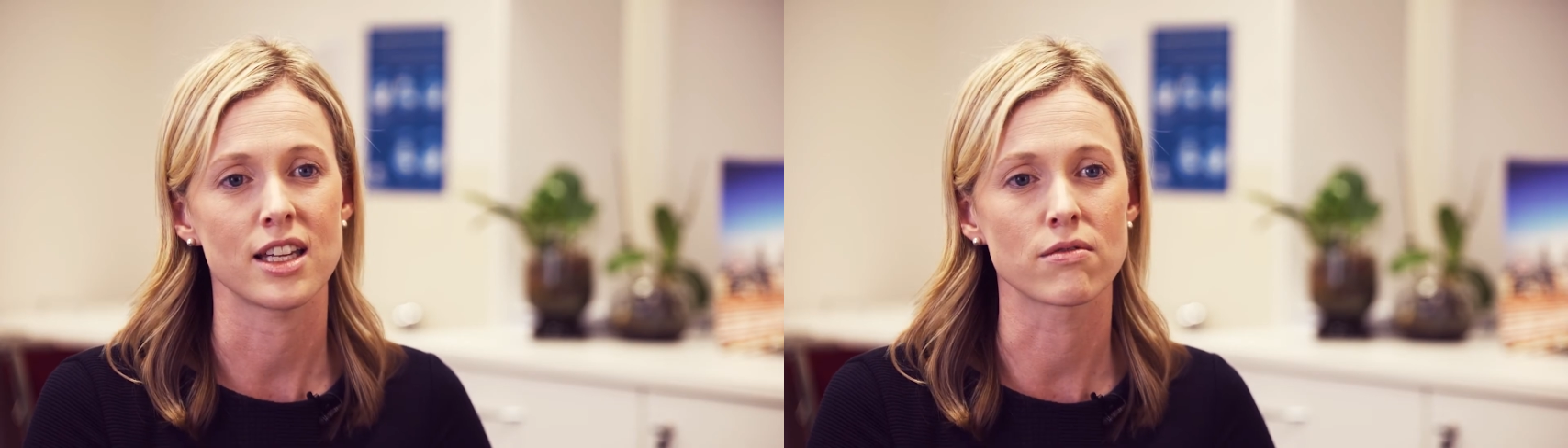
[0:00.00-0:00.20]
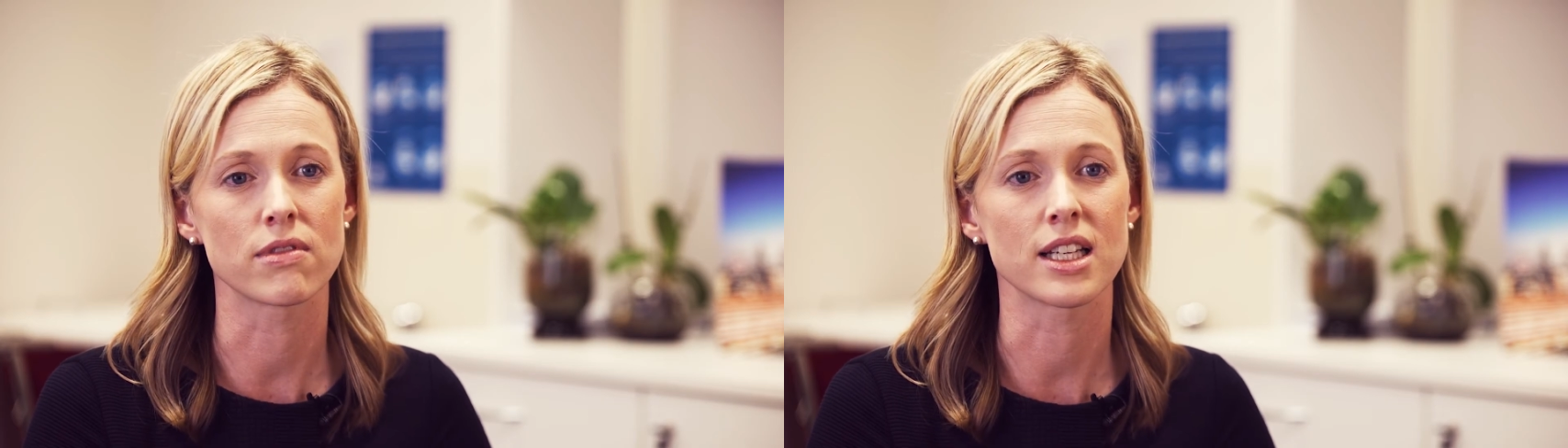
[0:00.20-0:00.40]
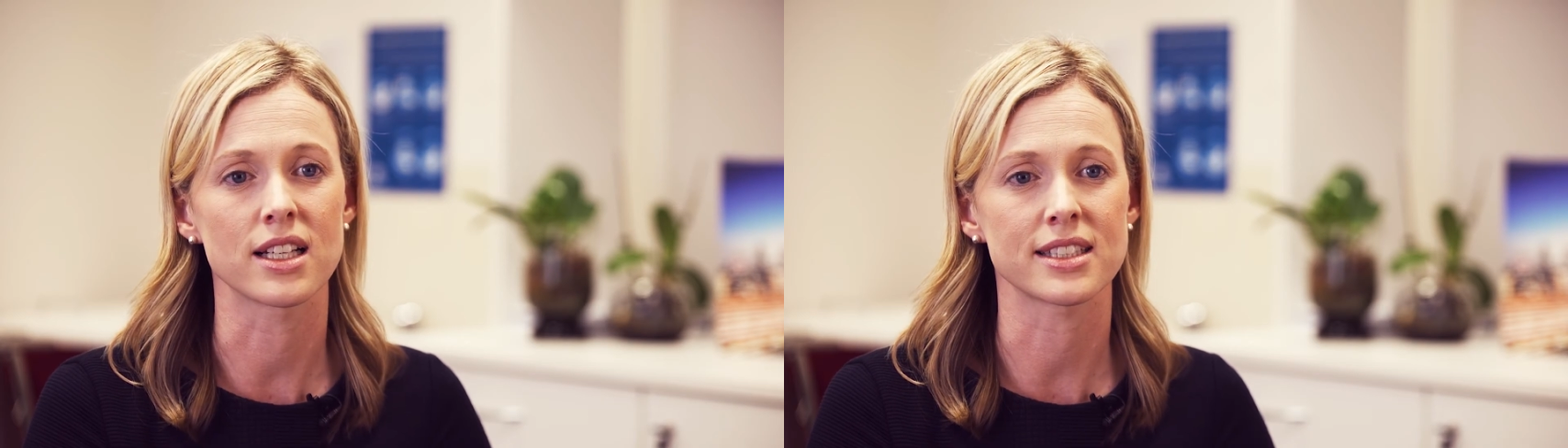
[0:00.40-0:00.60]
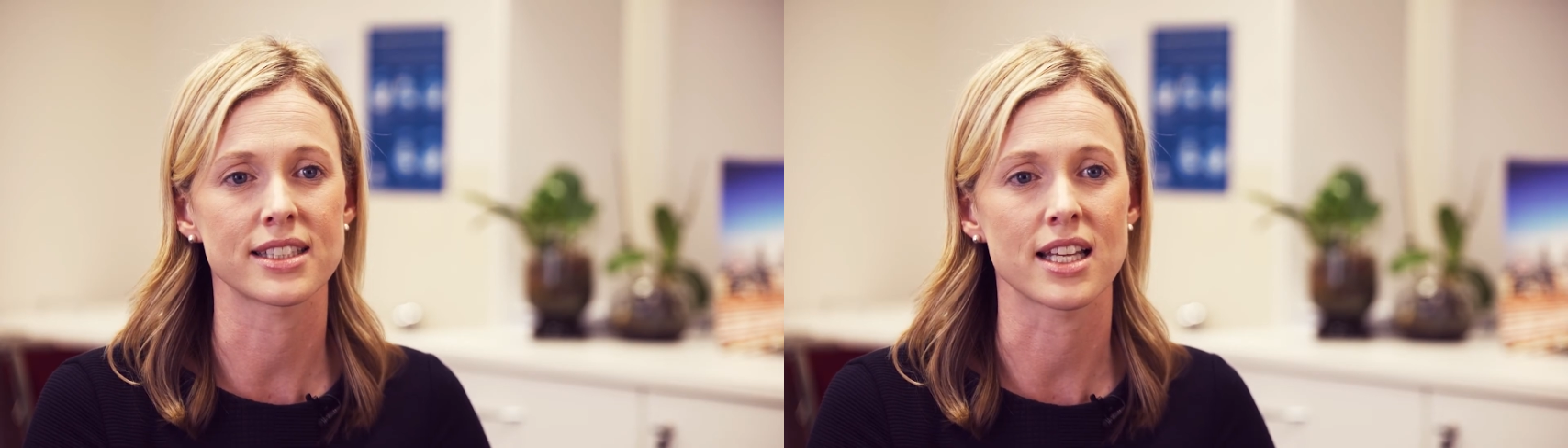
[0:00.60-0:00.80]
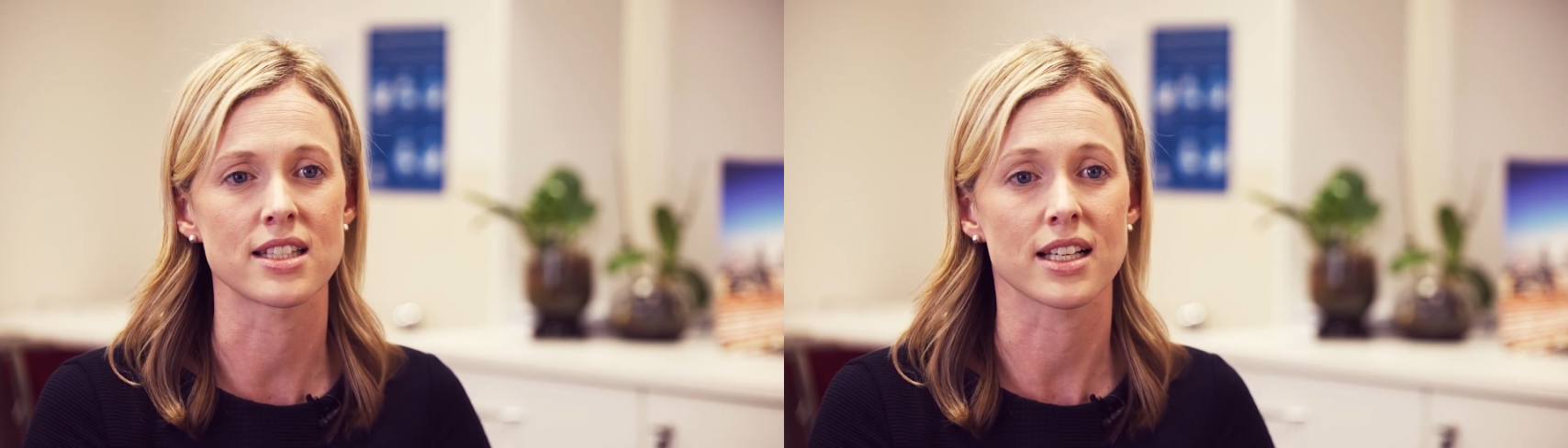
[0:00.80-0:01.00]
It really
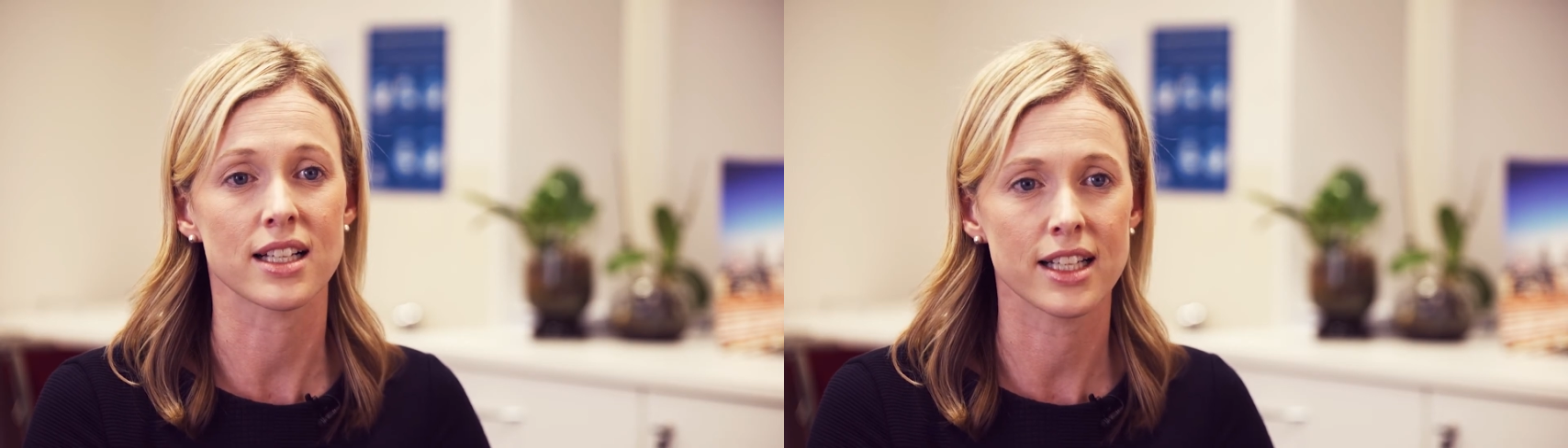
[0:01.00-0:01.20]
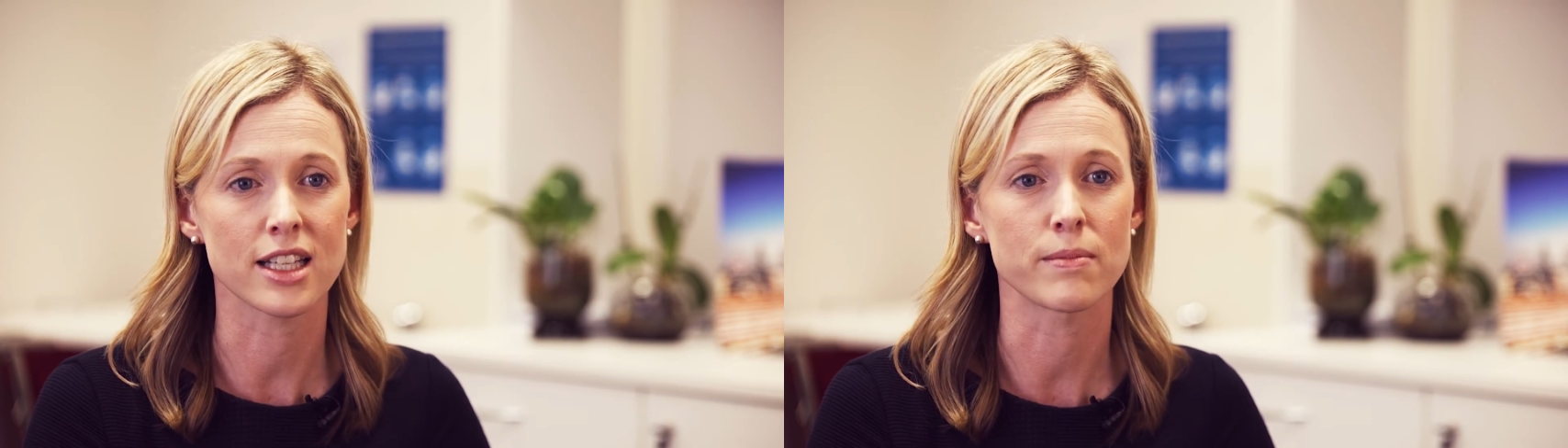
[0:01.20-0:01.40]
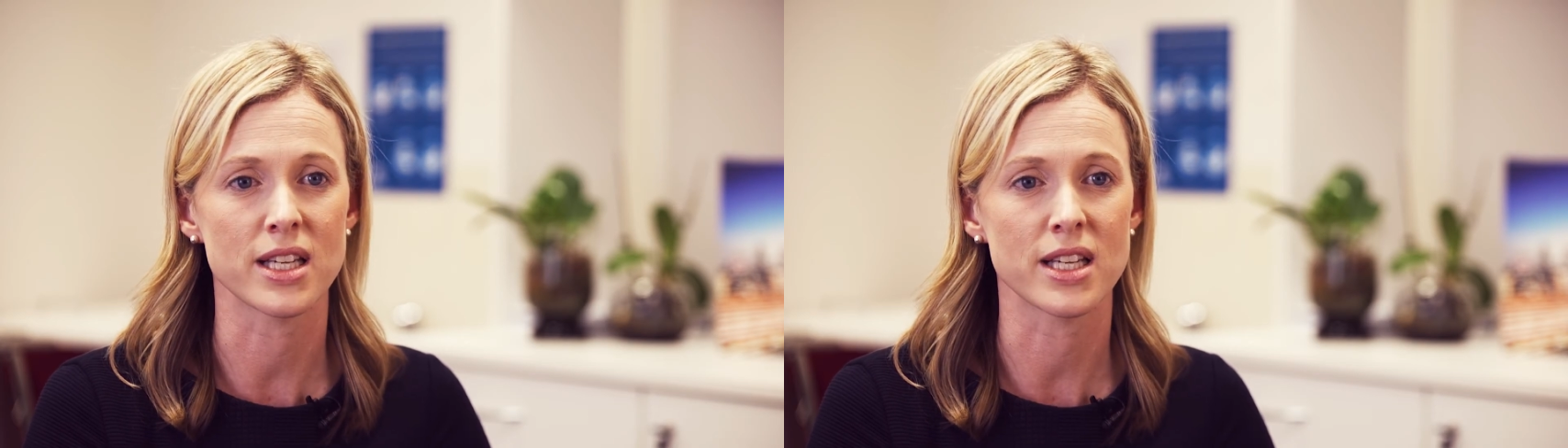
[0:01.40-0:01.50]
sends a clear